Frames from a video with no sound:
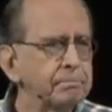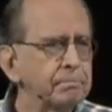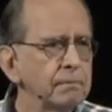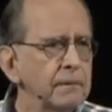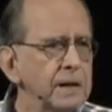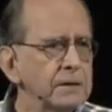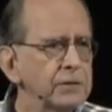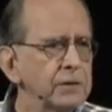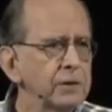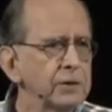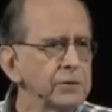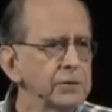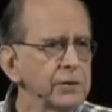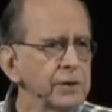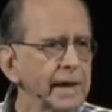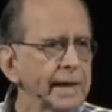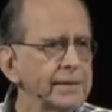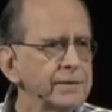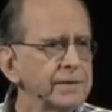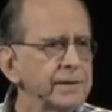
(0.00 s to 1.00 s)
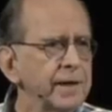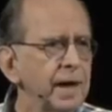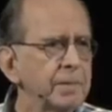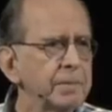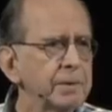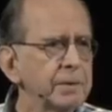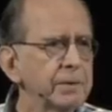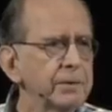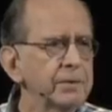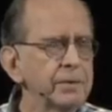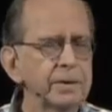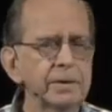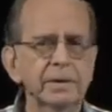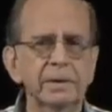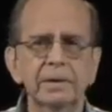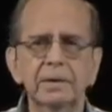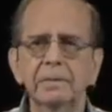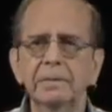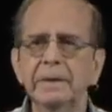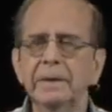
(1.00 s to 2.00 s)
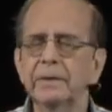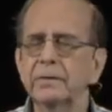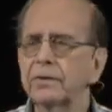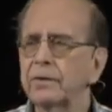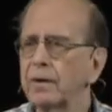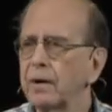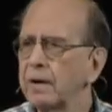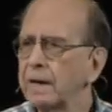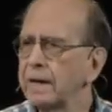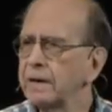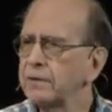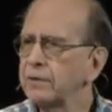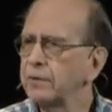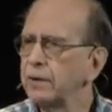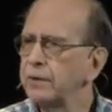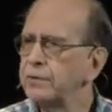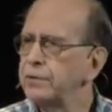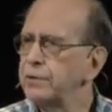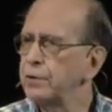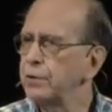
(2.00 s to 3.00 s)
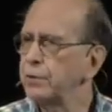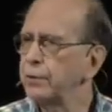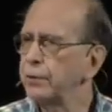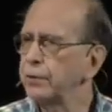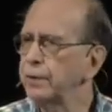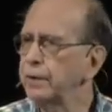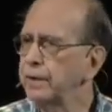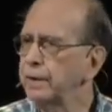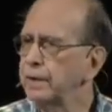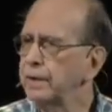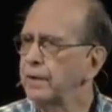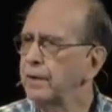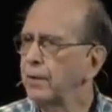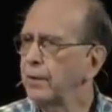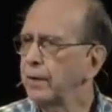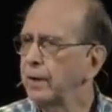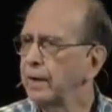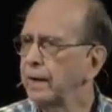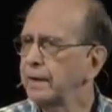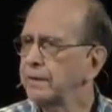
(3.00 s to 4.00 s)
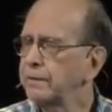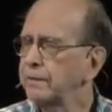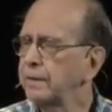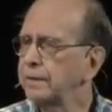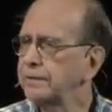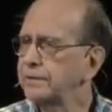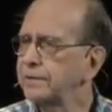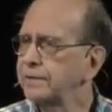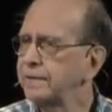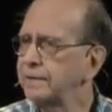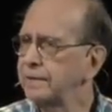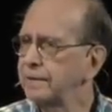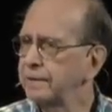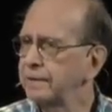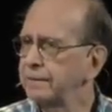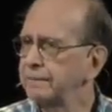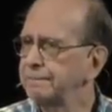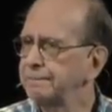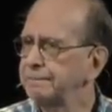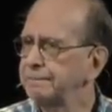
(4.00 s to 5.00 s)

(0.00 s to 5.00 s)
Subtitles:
has the opportunity to be either an electron donor or an electron stealer.